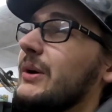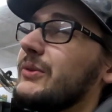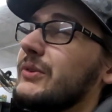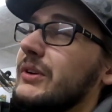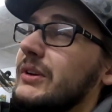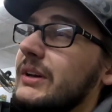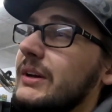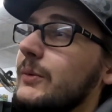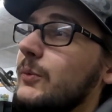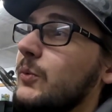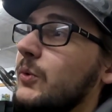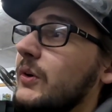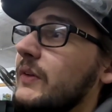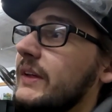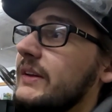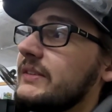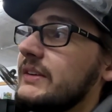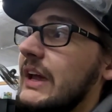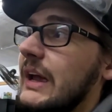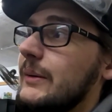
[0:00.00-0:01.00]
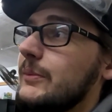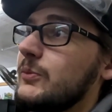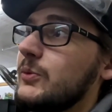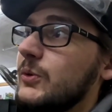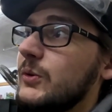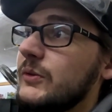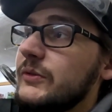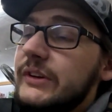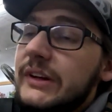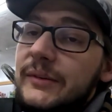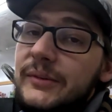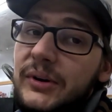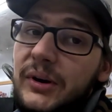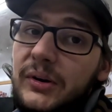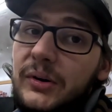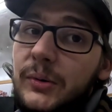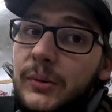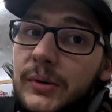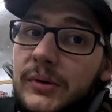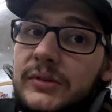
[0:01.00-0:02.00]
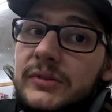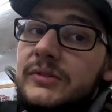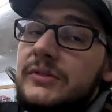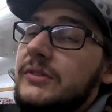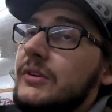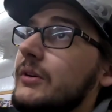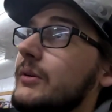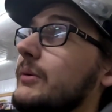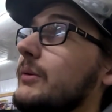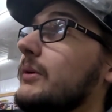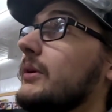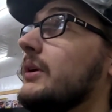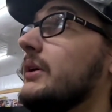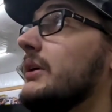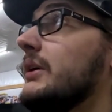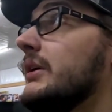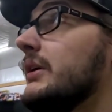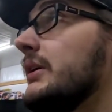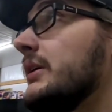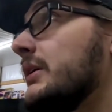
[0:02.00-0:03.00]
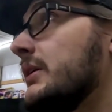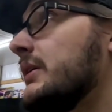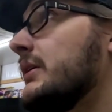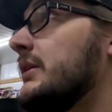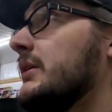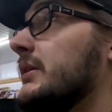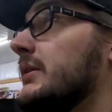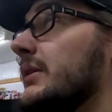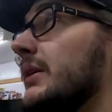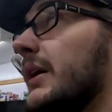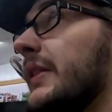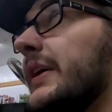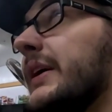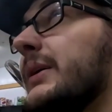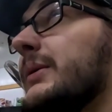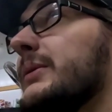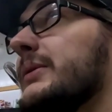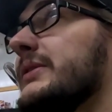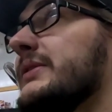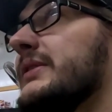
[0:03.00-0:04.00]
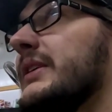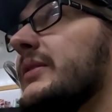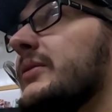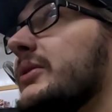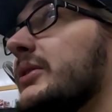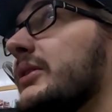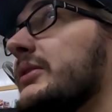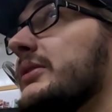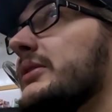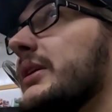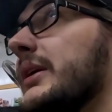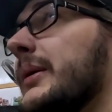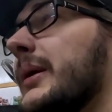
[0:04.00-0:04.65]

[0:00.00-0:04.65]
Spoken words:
I was going to get one that's capable of 700 horse, so I think it was 700.